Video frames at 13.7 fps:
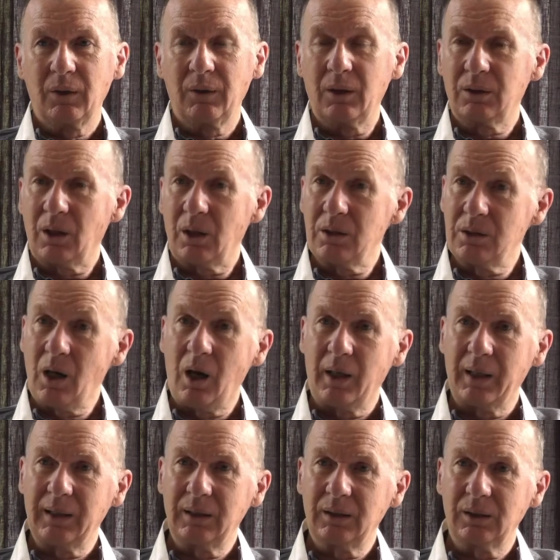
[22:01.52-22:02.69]
that had
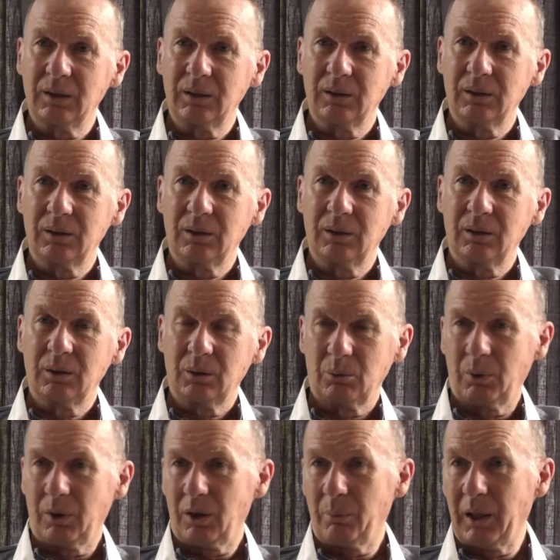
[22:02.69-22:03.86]
died,
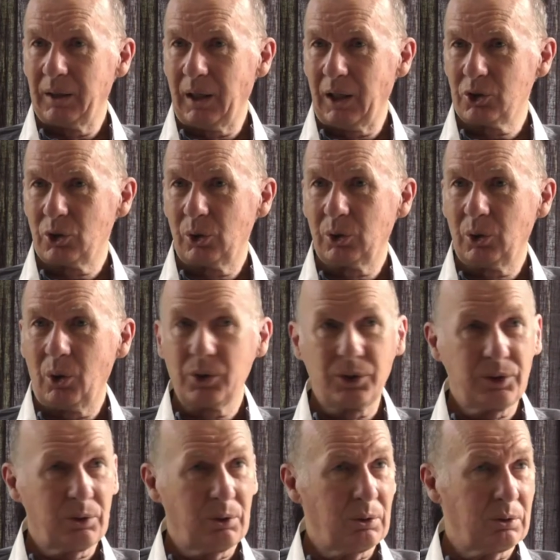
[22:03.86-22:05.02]
whether by natural
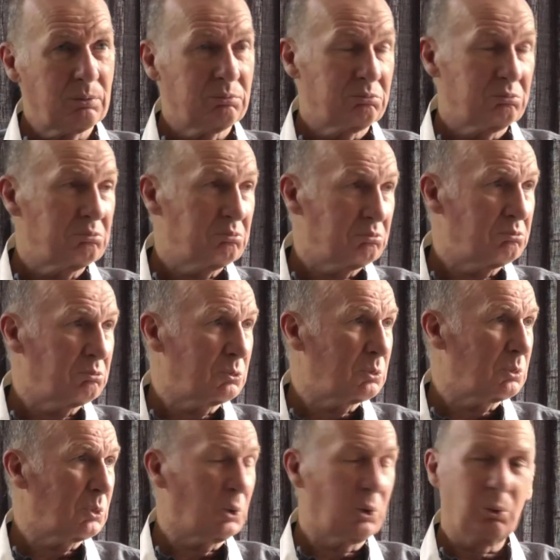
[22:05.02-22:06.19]
causes or,
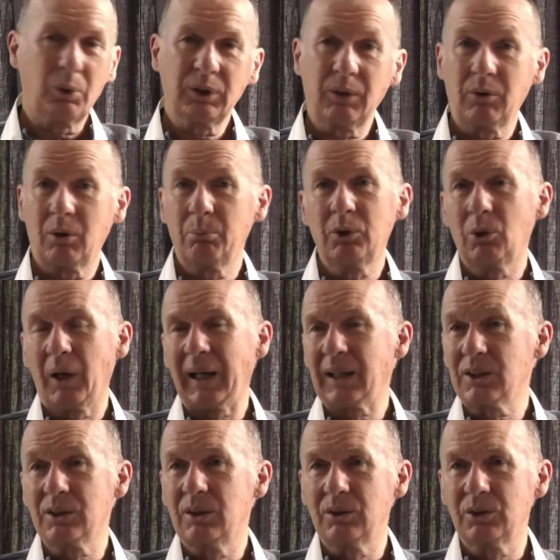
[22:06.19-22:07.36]
or whatever, you know,
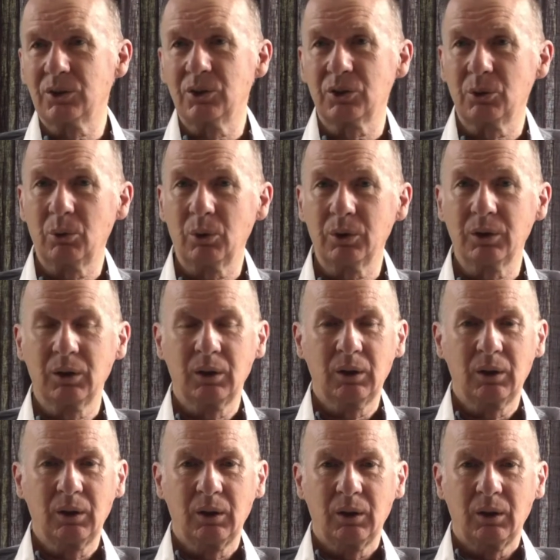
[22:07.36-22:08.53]
accidents and so on.
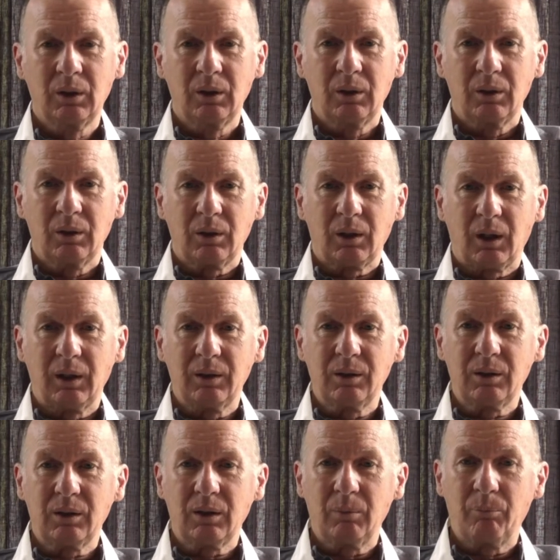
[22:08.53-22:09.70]

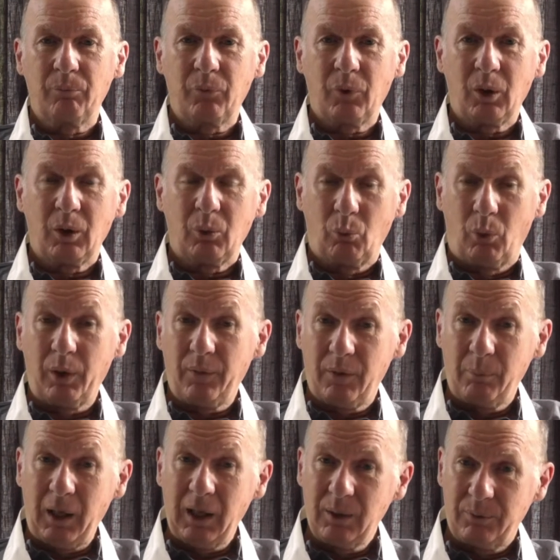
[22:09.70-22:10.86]
And uh, one of
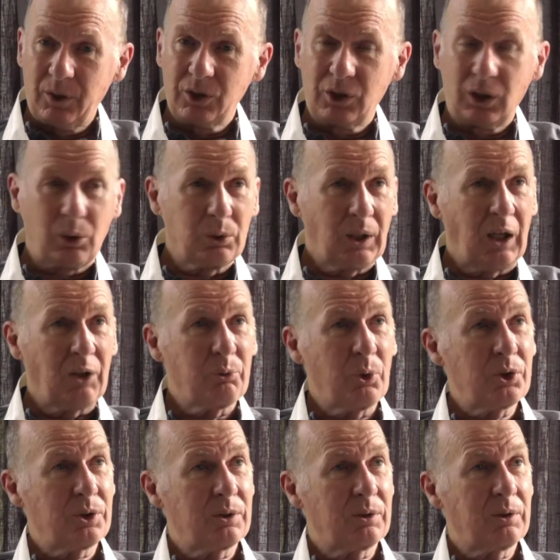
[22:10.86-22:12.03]
the benefits they could have
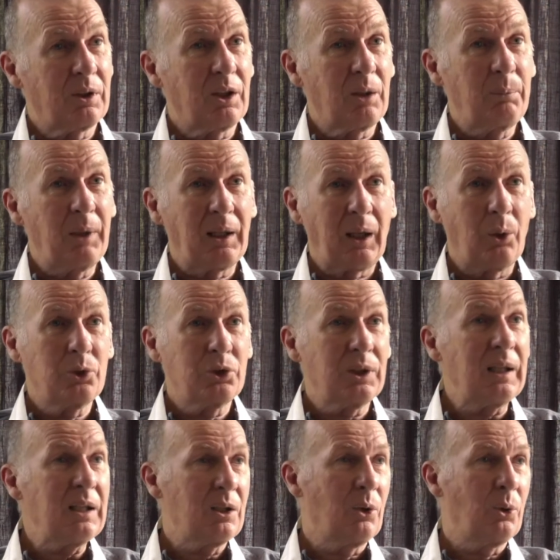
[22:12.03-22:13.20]
was that they'd be allowed to
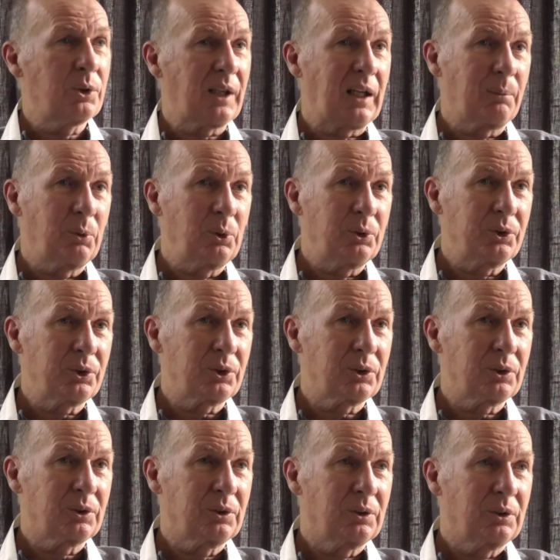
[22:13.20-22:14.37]
eat those animals.